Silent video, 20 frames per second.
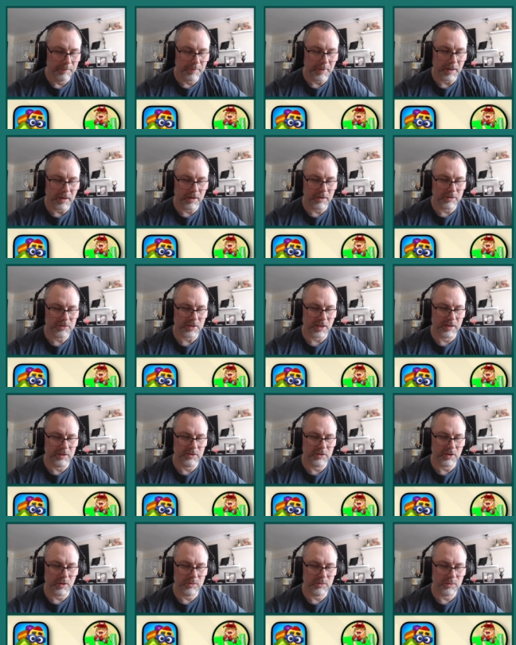pass a
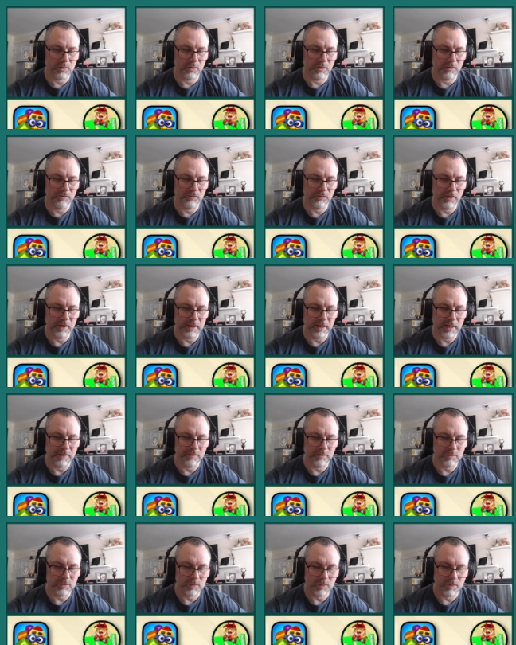total of 3
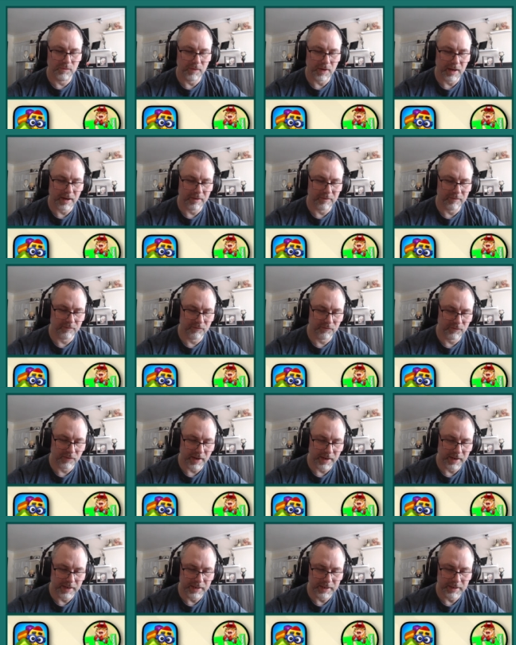levels without
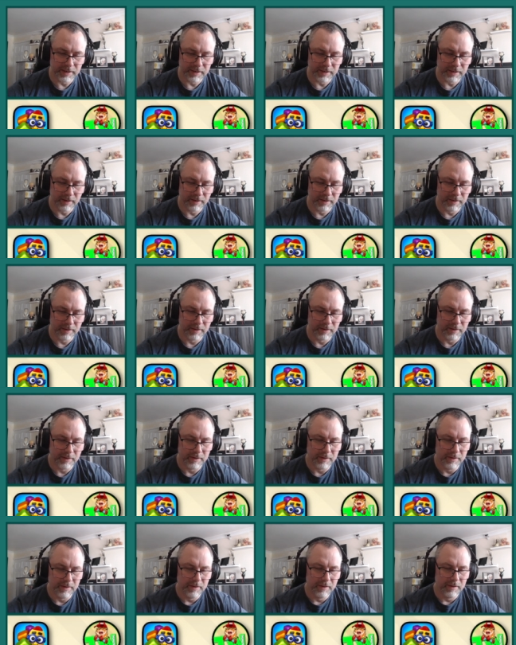failing,
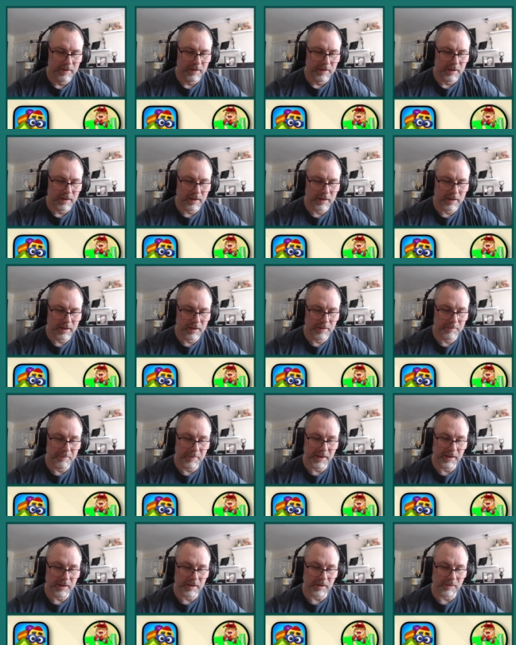
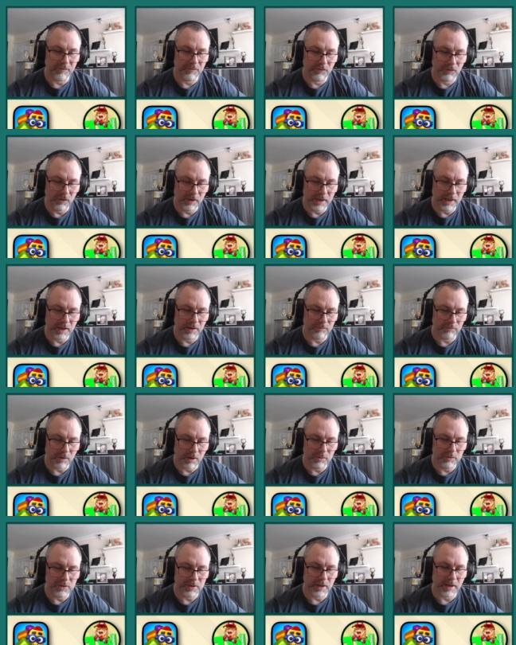make 3
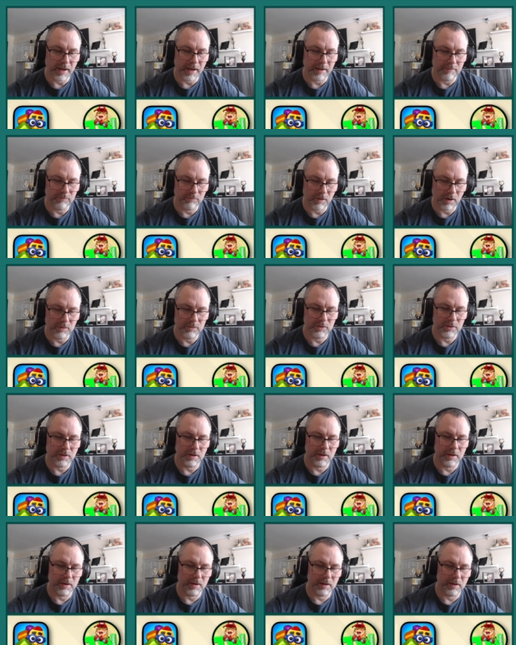rotor and
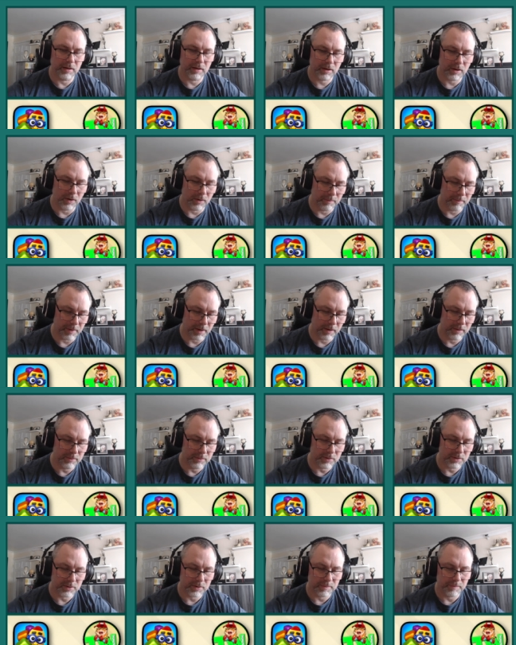rotor
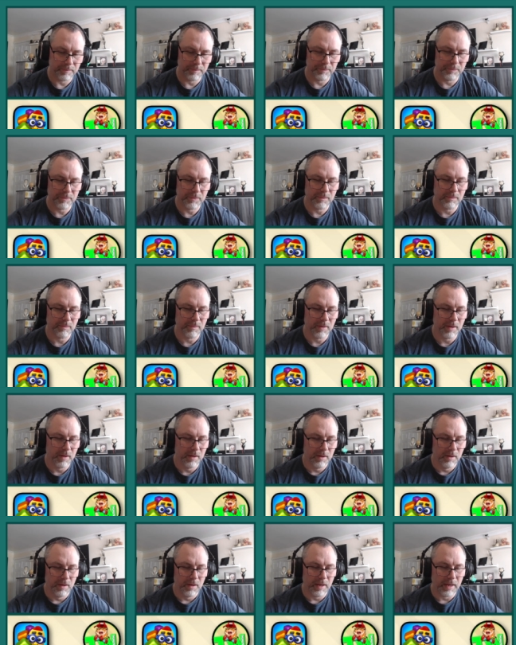combos,
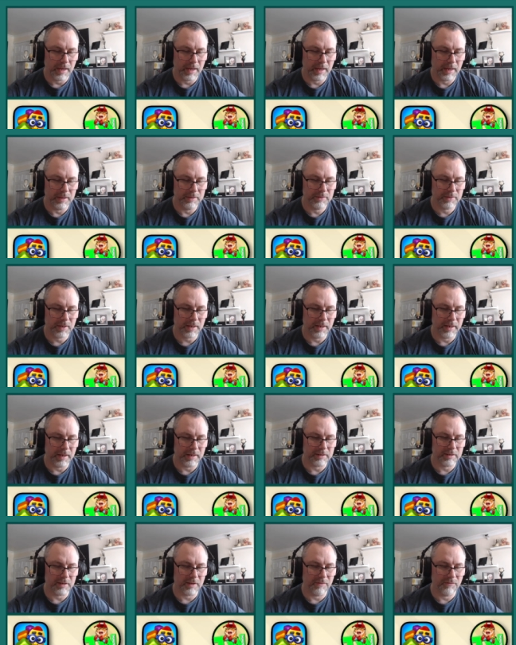and
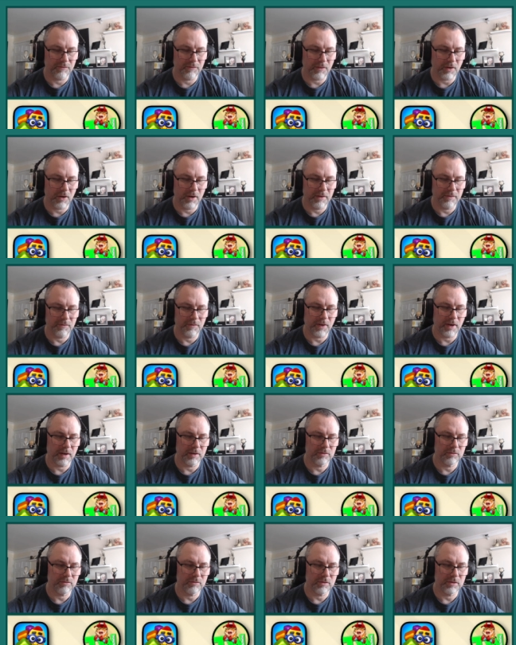collect
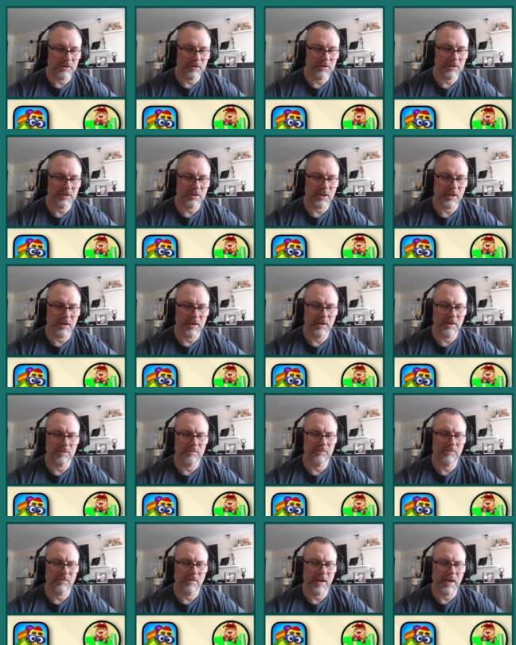500
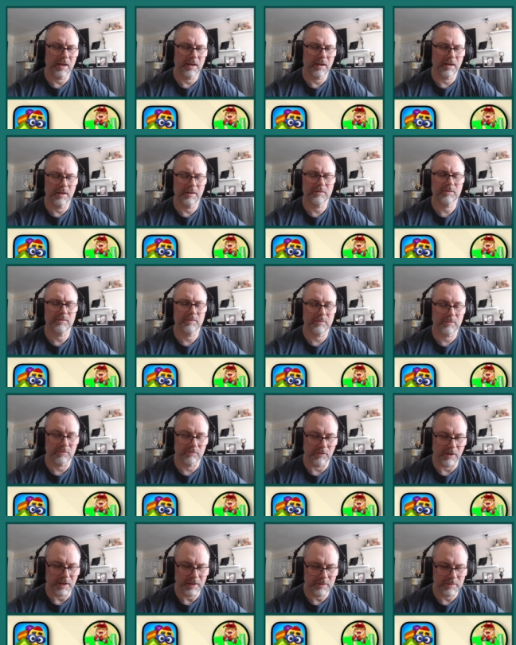red.
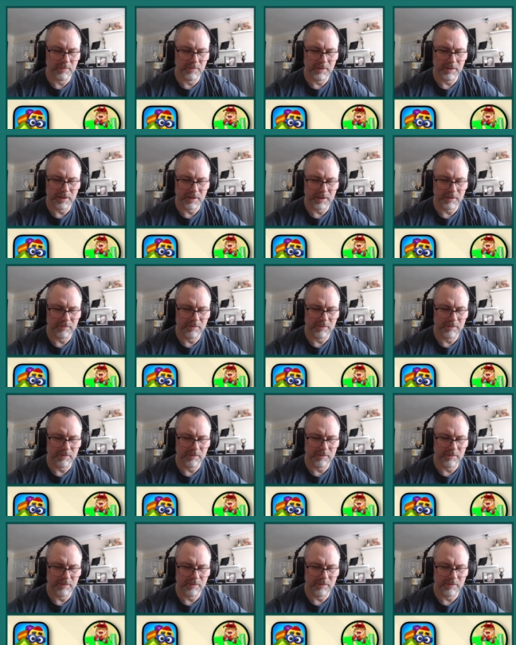Where did I get